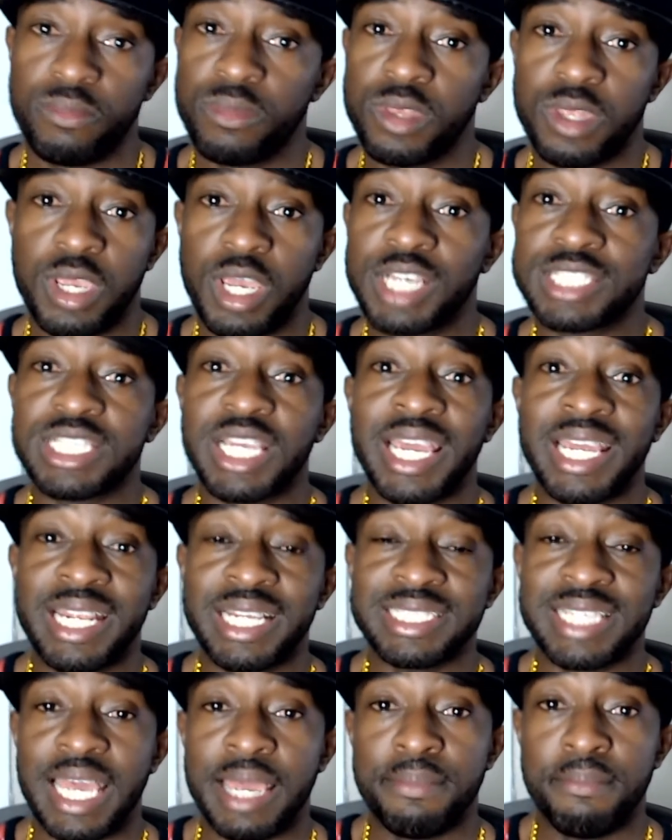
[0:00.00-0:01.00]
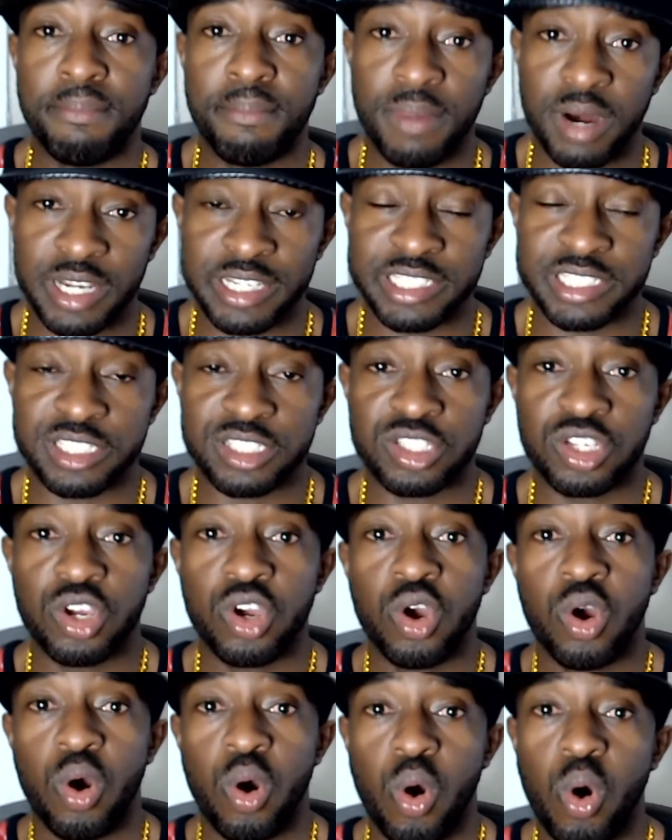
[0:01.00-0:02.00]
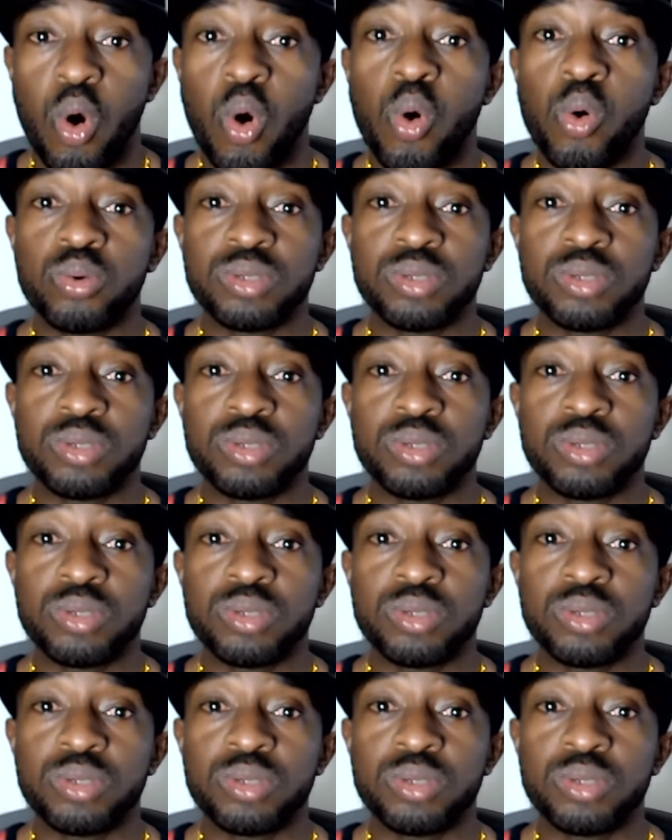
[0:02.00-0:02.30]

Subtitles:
It is a must-own